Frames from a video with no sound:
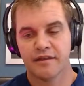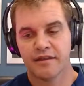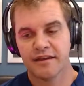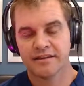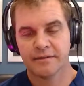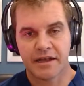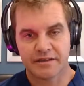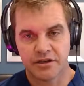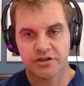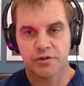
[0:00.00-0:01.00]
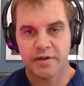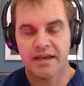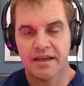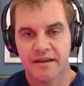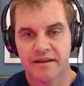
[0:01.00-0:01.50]
things about social
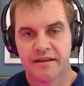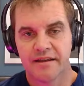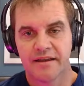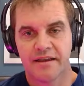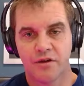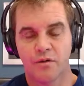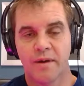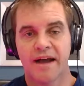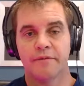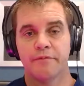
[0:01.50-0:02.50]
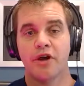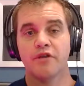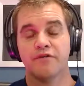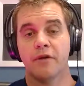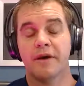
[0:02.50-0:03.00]
media in your mind,
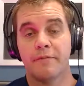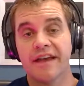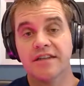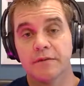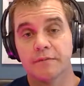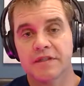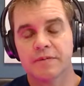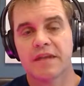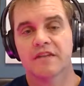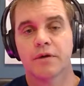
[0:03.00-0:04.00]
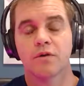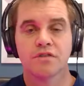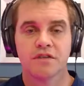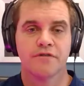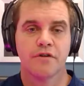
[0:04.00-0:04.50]
both from a patient perspective, but
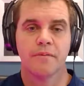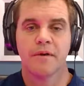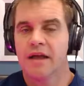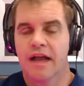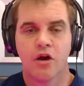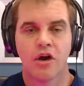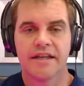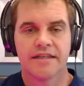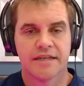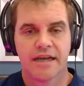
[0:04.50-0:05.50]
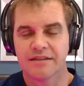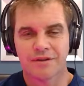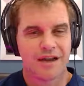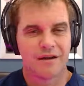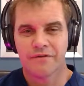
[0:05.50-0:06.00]
also from colleagues, guys
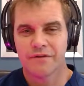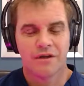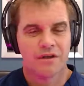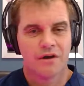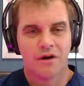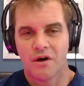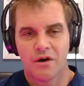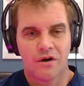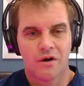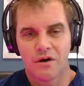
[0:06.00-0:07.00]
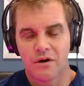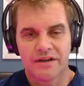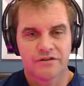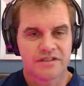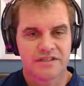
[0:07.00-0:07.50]
who kind of are
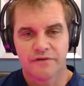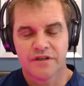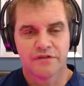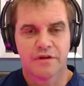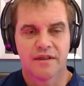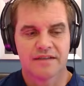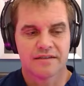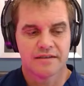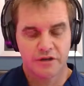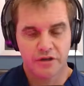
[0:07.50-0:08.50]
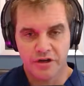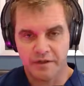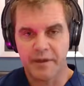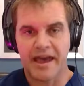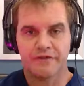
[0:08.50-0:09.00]
interested in different things, the good
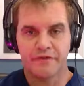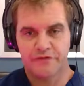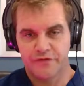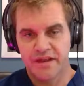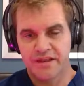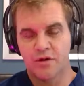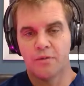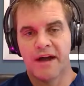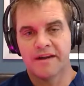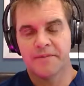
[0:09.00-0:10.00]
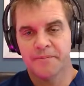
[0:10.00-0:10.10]
and the bad in your mind?